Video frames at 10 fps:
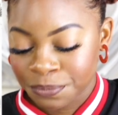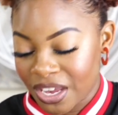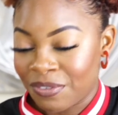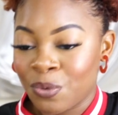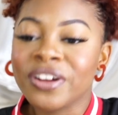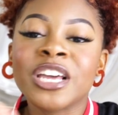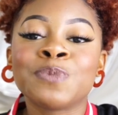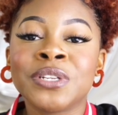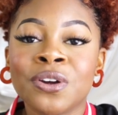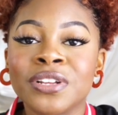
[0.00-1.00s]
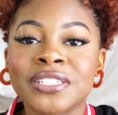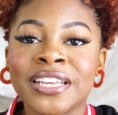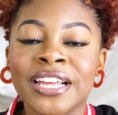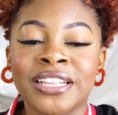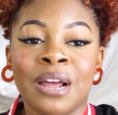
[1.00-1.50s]
Everyone has been
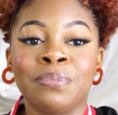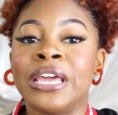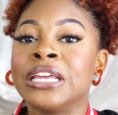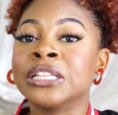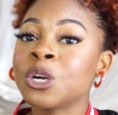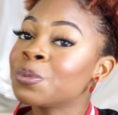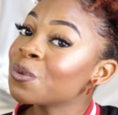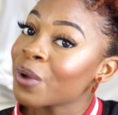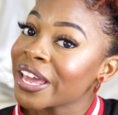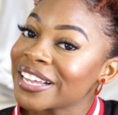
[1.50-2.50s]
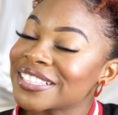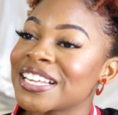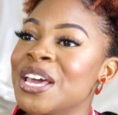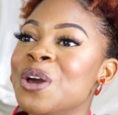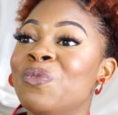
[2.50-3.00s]
noticing that I'm getting a little bit of weight,
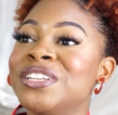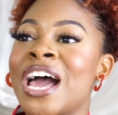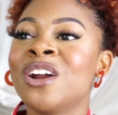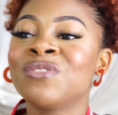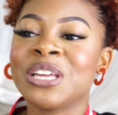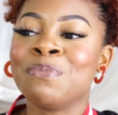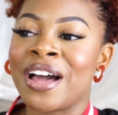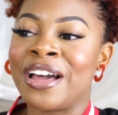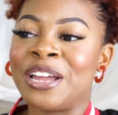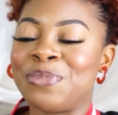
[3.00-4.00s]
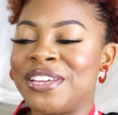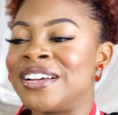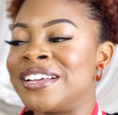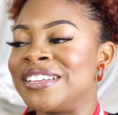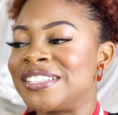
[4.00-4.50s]
which I don't really mind
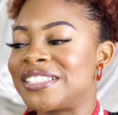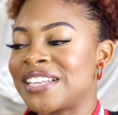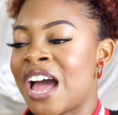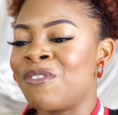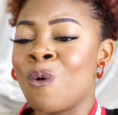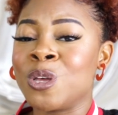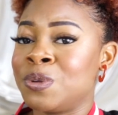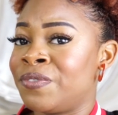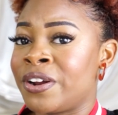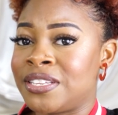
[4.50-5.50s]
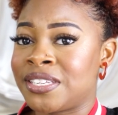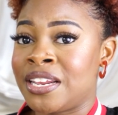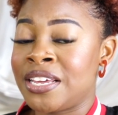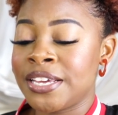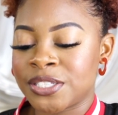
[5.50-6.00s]
because I've always been very
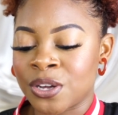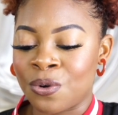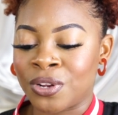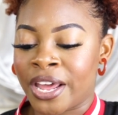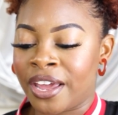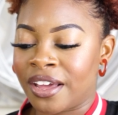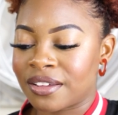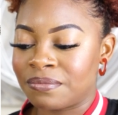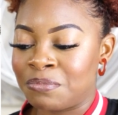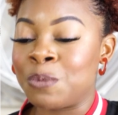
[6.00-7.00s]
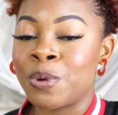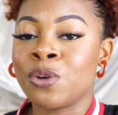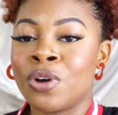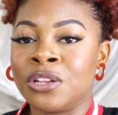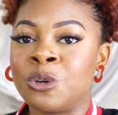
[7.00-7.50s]
skinny. So like me putting
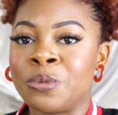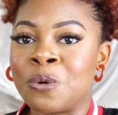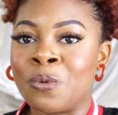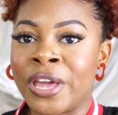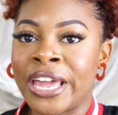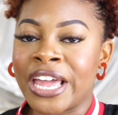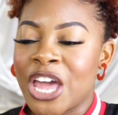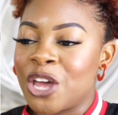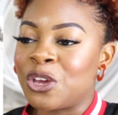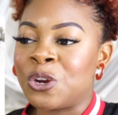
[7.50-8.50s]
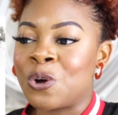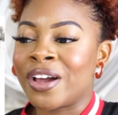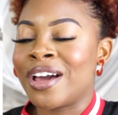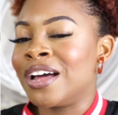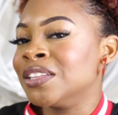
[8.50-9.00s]
on a little bit of weight, you know, I
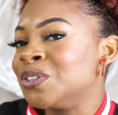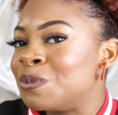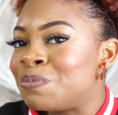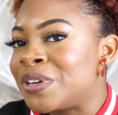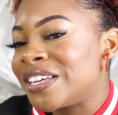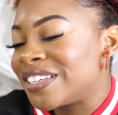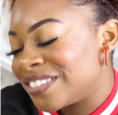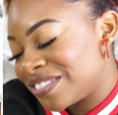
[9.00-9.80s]
got a little bit